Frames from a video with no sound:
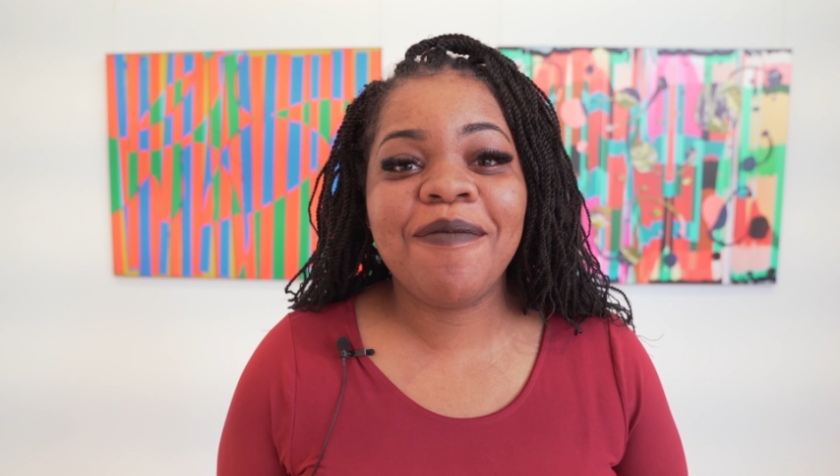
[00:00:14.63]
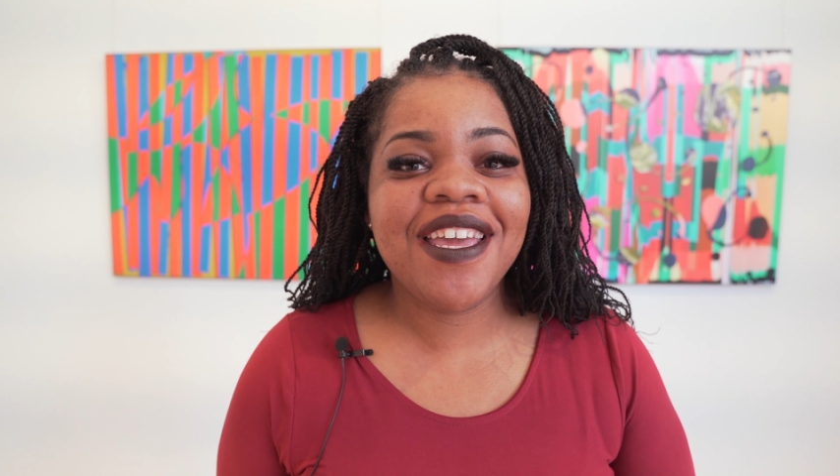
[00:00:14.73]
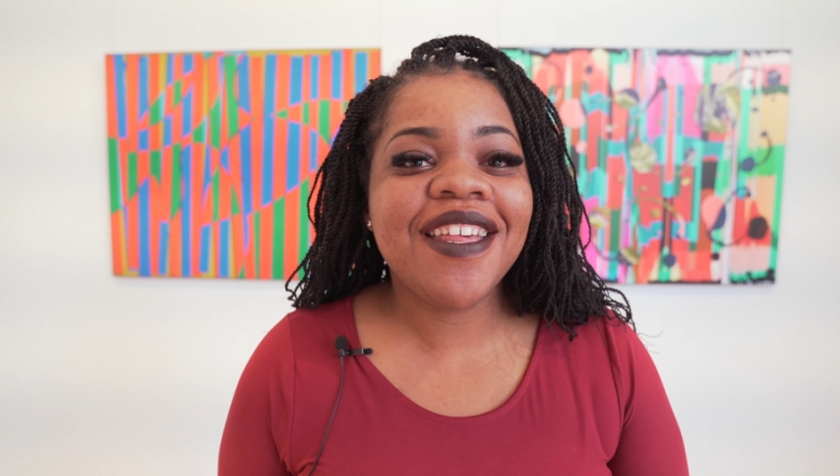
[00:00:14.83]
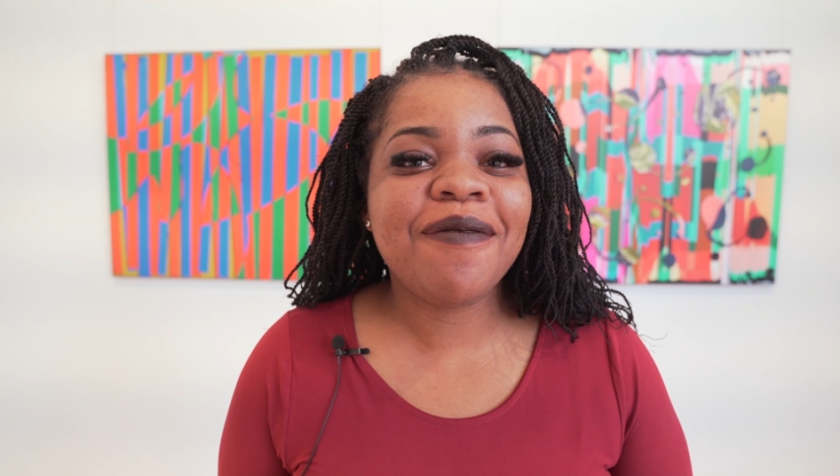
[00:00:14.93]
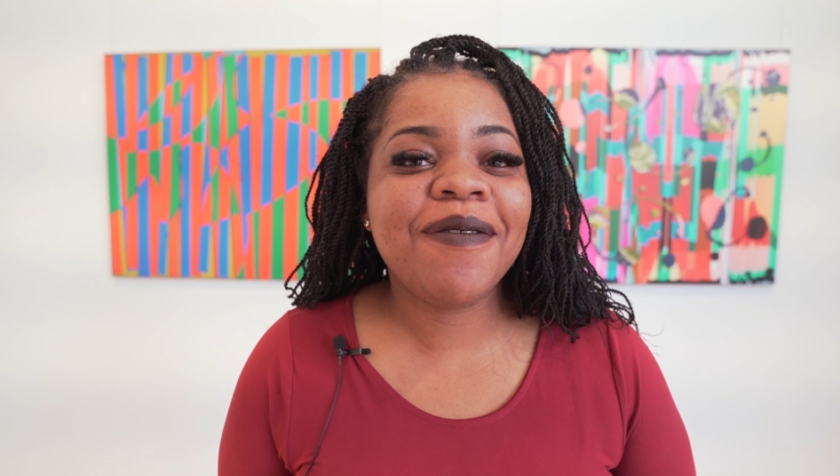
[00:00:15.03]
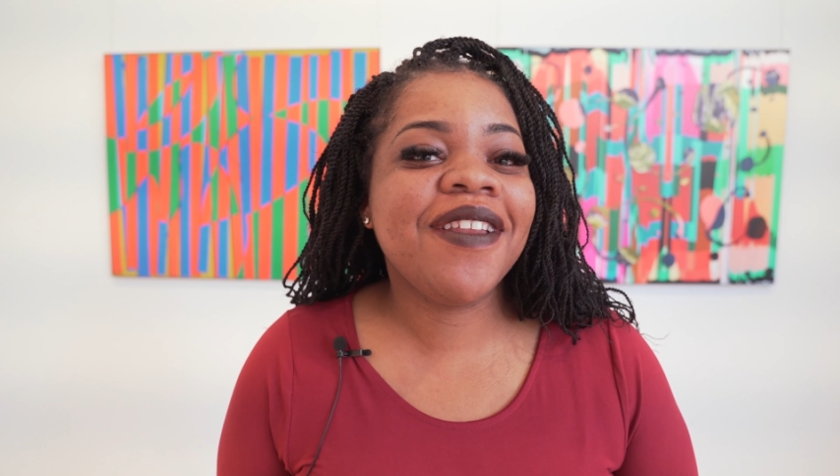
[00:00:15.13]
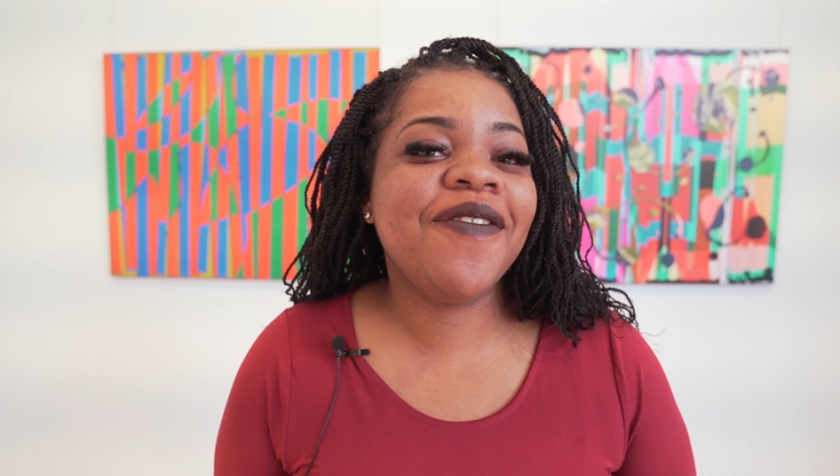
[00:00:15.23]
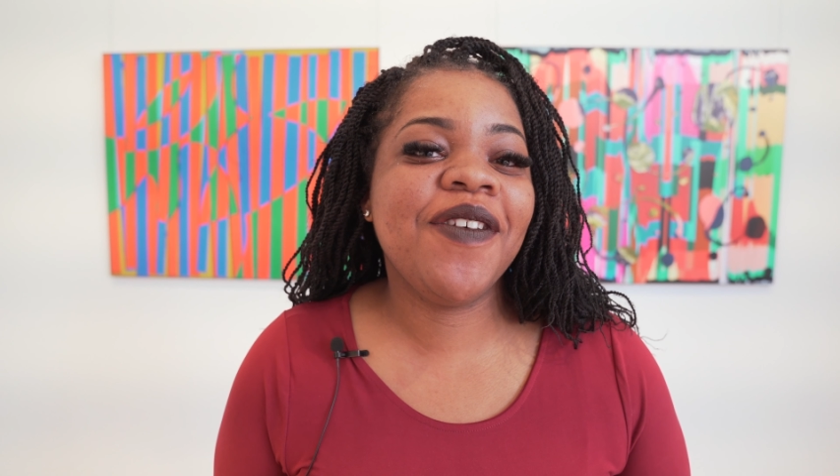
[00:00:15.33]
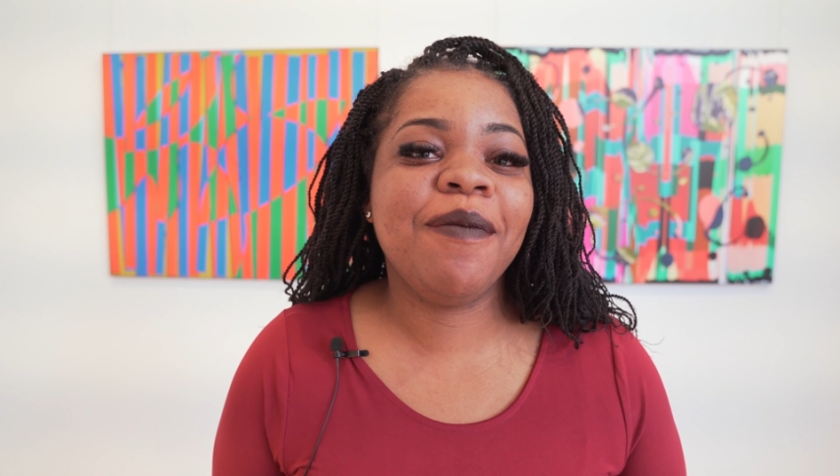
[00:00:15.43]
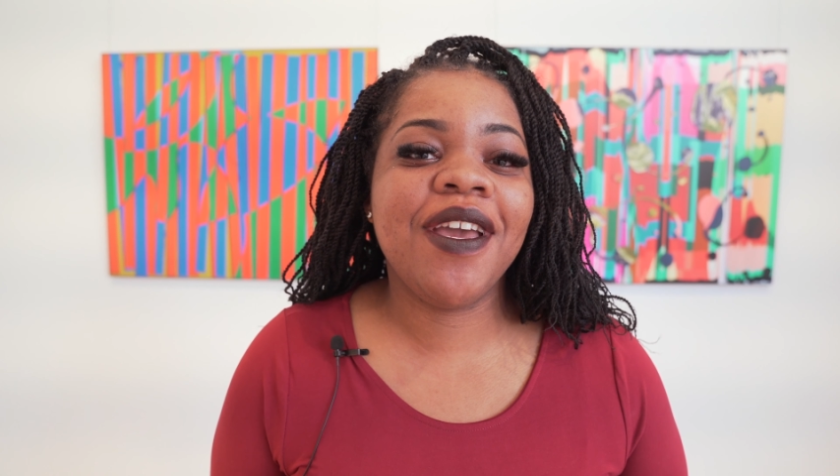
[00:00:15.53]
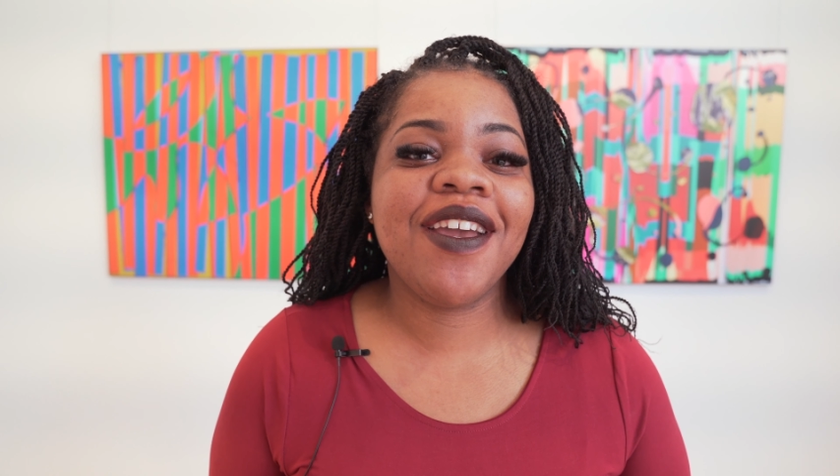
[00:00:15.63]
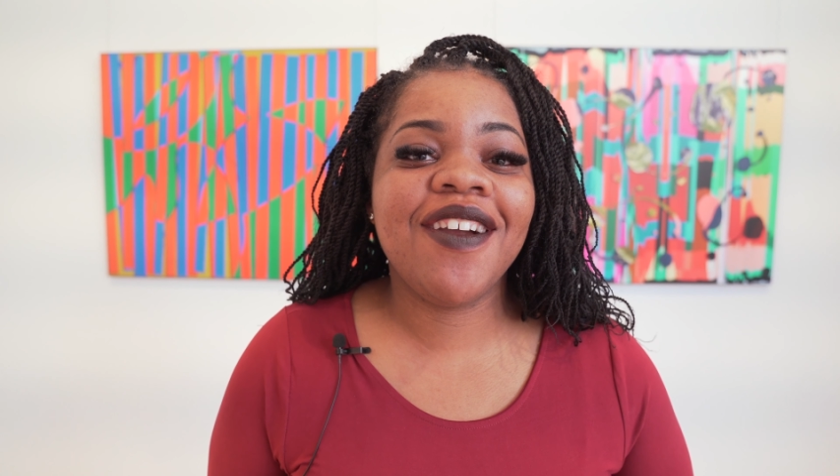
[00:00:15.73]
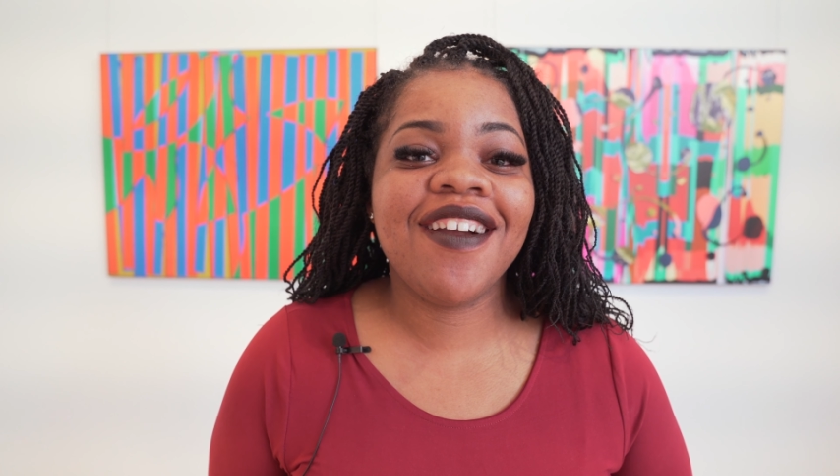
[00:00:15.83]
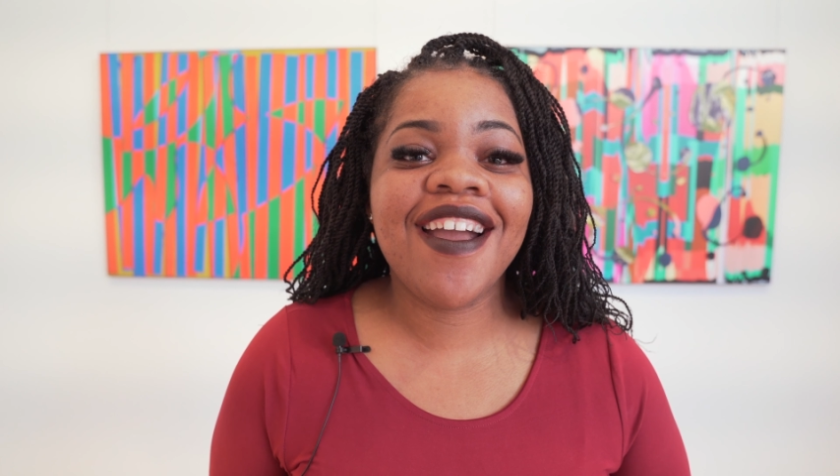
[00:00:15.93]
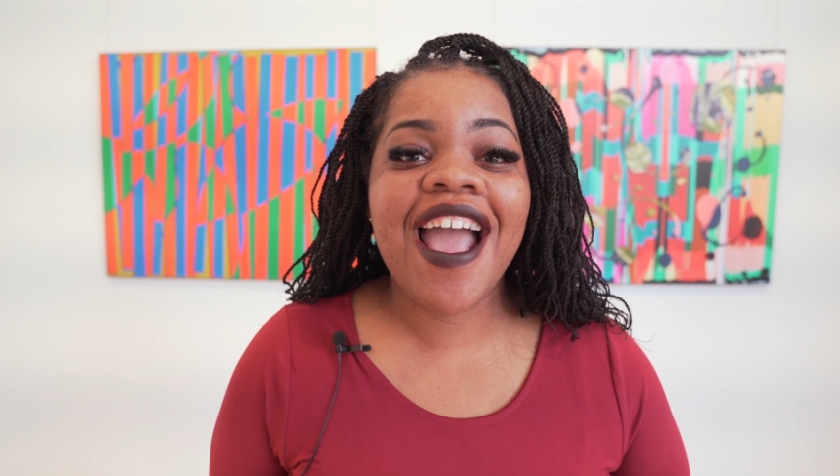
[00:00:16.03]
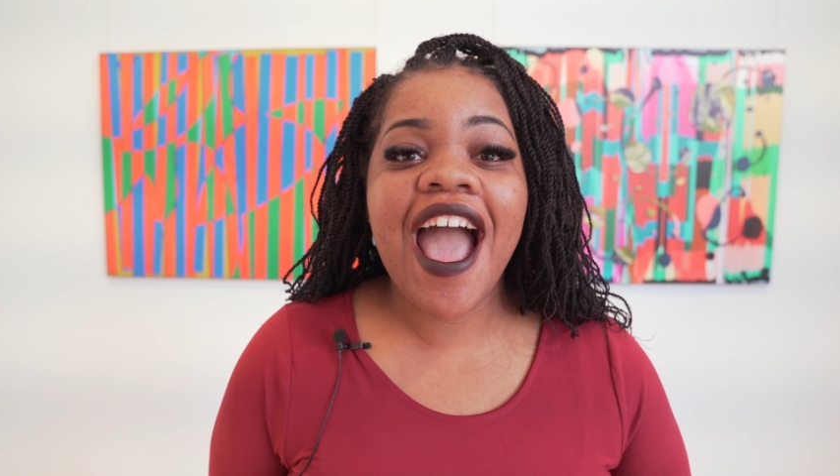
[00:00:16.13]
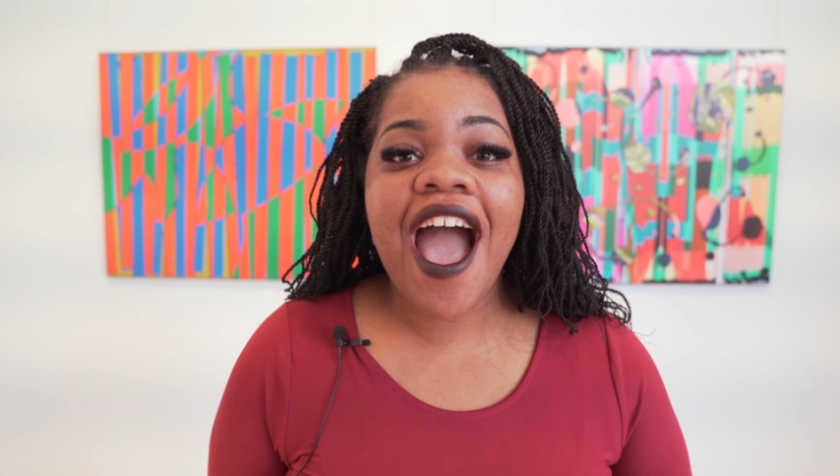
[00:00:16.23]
am an independent filmmaker.